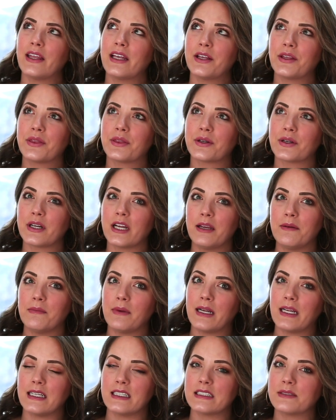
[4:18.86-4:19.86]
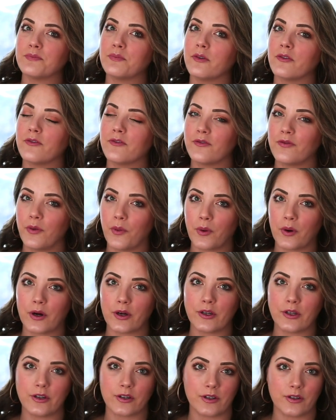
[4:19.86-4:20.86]
think 30 minutes
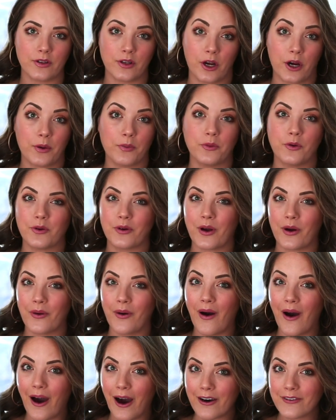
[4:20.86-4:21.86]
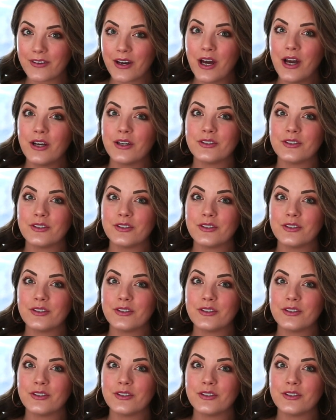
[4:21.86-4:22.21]
before your alarm will go off.